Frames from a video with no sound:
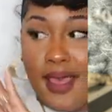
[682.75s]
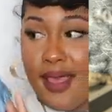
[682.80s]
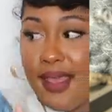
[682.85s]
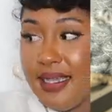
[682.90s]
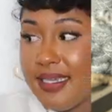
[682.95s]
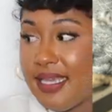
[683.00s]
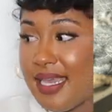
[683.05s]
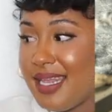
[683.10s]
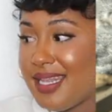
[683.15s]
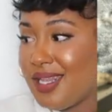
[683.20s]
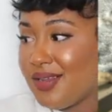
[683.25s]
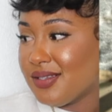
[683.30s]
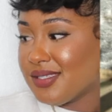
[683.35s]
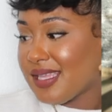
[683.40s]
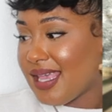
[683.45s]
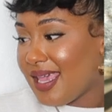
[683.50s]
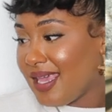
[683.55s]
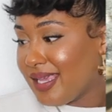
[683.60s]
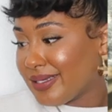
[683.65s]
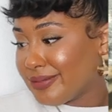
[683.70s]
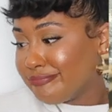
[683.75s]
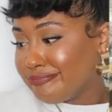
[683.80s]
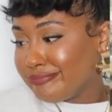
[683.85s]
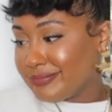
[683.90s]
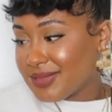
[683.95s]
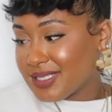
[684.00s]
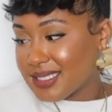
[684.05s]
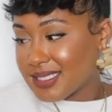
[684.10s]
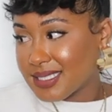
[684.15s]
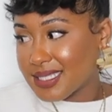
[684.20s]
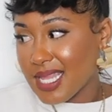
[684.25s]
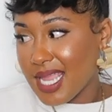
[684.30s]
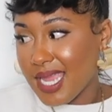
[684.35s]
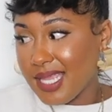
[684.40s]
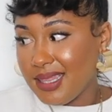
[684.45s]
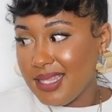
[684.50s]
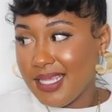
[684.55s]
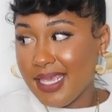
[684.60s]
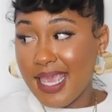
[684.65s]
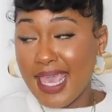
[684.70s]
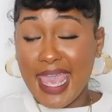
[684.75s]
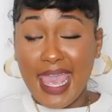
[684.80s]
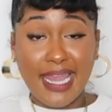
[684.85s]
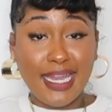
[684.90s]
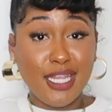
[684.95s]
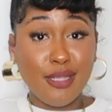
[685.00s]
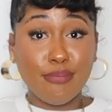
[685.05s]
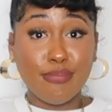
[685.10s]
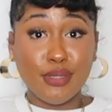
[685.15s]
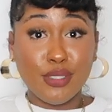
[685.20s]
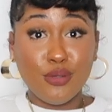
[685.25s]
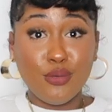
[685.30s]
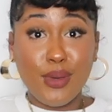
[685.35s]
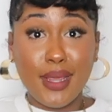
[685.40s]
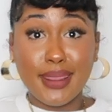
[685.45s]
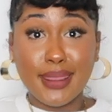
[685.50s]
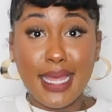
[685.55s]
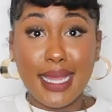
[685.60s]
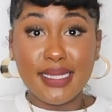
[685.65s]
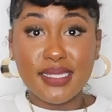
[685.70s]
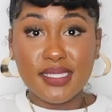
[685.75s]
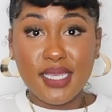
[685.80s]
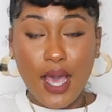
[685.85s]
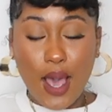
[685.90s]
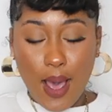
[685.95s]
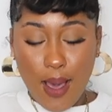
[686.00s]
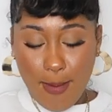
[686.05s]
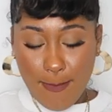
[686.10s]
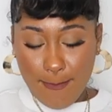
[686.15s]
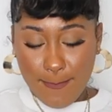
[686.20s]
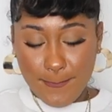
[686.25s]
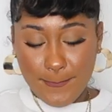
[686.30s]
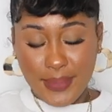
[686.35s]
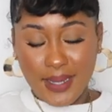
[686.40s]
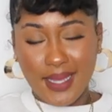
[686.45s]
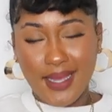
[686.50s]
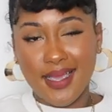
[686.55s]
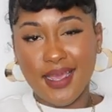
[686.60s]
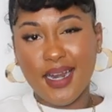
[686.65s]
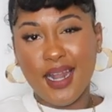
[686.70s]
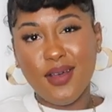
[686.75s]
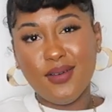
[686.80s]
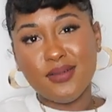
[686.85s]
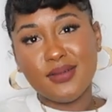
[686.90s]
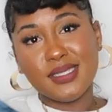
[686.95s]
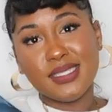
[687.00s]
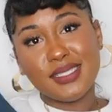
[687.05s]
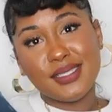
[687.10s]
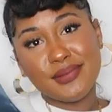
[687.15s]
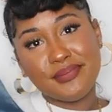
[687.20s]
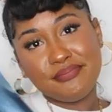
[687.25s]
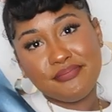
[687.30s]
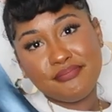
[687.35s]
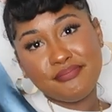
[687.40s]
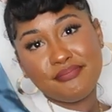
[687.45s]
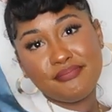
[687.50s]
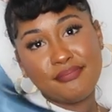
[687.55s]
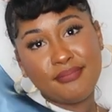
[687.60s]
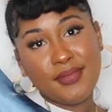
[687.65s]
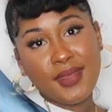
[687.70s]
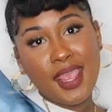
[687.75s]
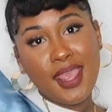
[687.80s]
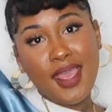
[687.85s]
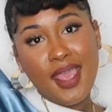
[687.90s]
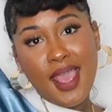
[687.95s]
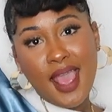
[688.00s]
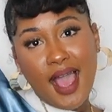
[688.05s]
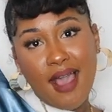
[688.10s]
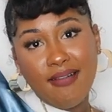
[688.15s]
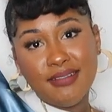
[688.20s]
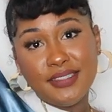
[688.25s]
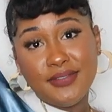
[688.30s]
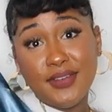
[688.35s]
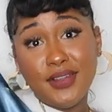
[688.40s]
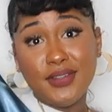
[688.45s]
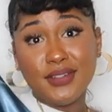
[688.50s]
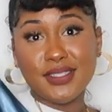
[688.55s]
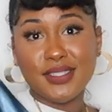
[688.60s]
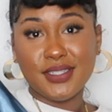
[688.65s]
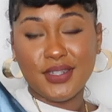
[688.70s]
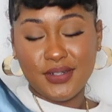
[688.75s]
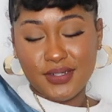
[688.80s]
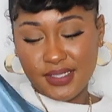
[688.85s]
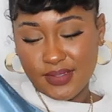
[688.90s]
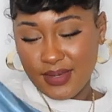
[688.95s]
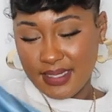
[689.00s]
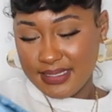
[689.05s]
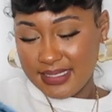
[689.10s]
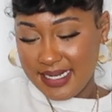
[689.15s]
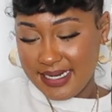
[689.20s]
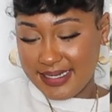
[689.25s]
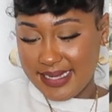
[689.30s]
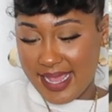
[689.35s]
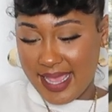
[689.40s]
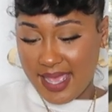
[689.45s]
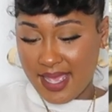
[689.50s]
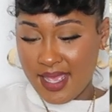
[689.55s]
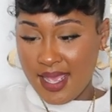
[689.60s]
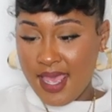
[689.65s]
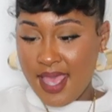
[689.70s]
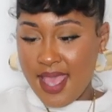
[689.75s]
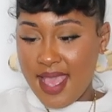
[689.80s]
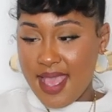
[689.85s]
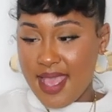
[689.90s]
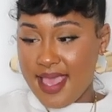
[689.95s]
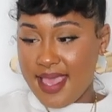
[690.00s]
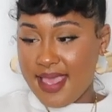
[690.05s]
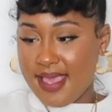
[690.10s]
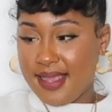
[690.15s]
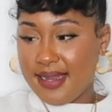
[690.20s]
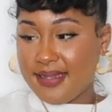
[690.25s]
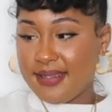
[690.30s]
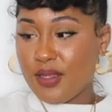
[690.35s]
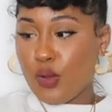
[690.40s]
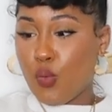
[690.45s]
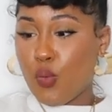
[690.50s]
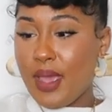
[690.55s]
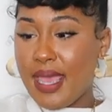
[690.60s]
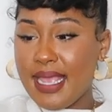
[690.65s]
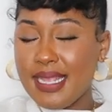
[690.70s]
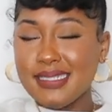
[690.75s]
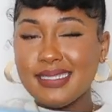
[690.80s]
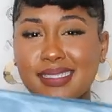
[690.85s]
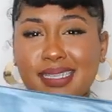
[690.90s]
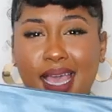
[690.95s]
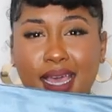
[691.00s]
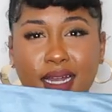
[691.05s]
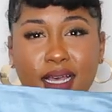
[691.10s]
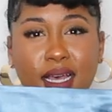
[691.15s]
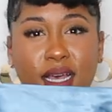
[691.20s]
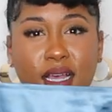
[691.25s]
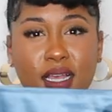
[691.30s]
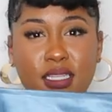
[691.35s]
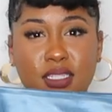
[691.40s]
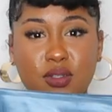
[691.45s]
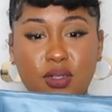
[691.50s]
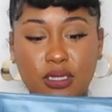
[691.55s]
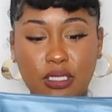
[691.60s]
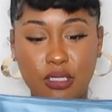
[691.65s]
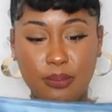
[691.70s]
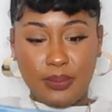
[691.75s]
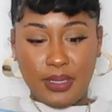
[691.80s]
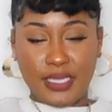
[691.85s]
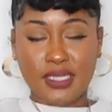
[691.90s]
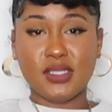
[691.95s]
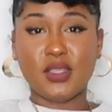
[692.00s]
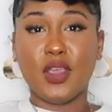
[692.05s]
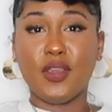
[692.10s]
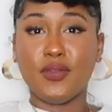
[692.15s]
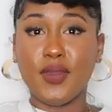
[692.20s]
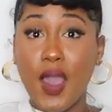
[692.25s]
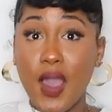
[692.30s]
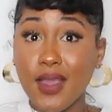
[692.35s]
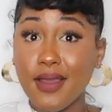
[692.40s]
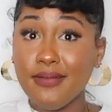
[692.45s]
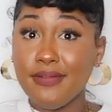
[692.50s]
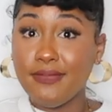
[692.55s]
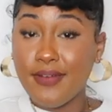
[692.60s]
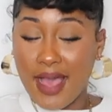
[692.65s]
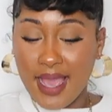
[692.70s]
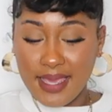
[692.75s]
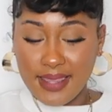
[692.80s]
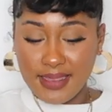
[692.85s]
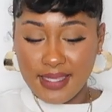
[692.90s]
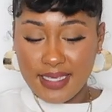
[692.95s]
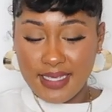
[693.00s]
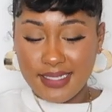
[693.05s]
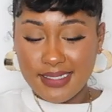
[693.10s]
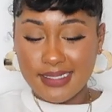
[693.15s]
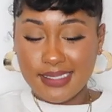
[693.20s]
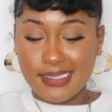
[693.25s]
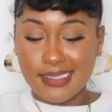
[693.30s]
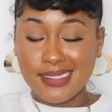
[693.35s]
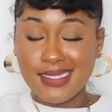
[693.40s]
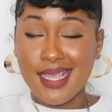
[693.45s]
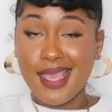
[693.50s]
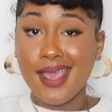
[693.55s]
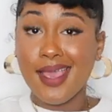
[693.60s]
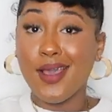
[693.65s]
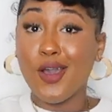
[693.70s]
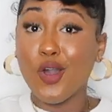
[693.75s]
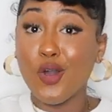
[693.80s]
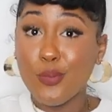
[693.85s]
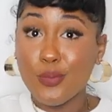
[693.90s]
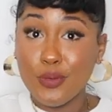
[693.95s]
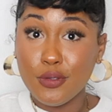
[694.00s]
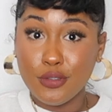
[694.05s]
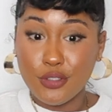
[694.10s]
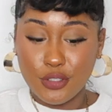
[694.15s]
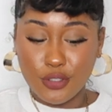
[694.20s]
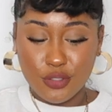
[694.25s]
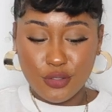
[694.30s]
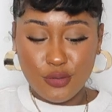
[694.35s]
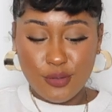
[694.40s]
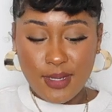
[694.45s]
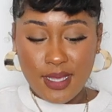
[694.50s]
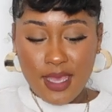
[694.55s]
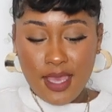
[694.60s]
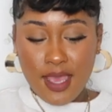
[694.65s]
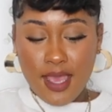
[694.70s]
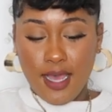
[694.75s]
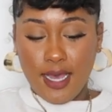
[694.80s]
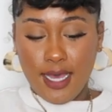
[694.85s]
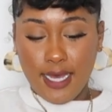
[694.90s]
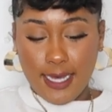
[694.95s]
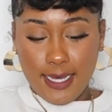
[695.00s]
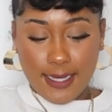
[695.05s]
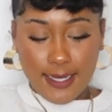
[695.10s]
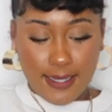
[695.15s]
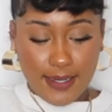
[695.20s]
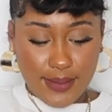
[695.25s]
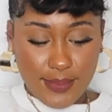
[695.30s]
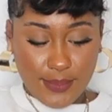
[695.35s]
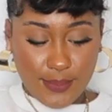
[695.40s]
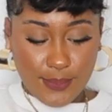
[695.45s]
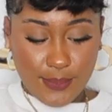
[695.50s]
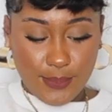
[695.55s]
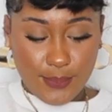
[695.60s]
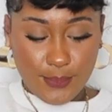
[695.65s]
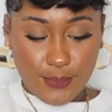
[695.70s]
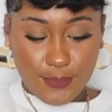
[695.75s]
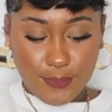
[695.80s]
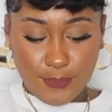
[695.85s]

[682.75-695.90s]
Again, there's like slightly any blue in that top, but I was I was feeling a skirt, so I did that and the waist kind of hugs you a little bit so if y'all can find this hope you do um